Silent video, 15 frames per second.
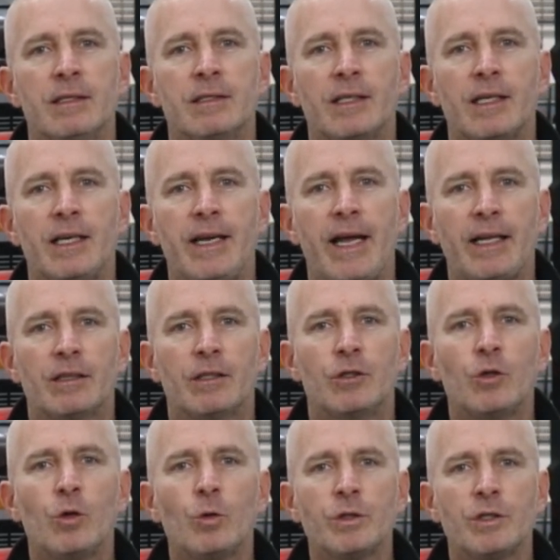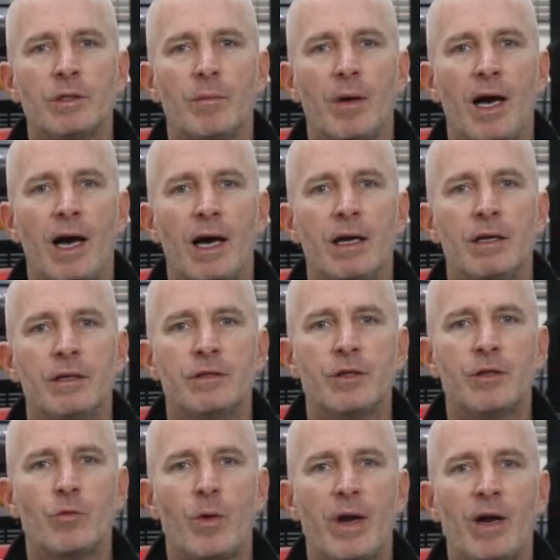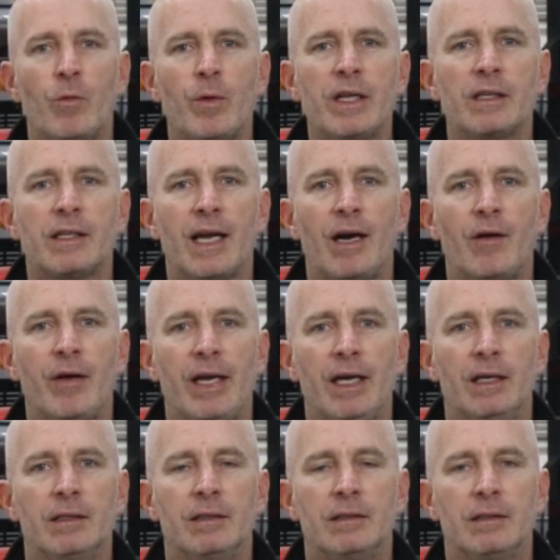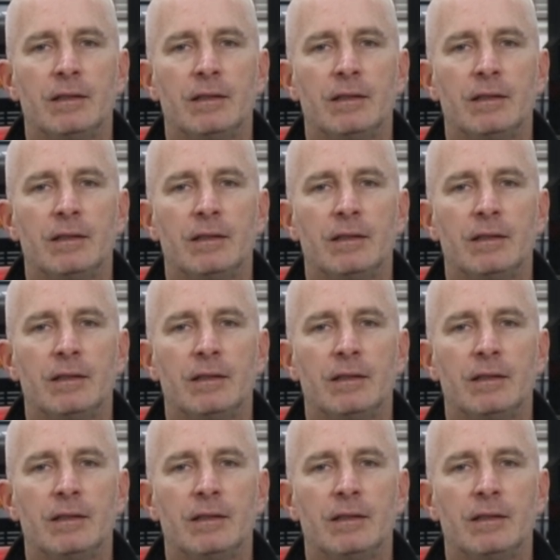to connect the torsion bar to the rear wheel carrier.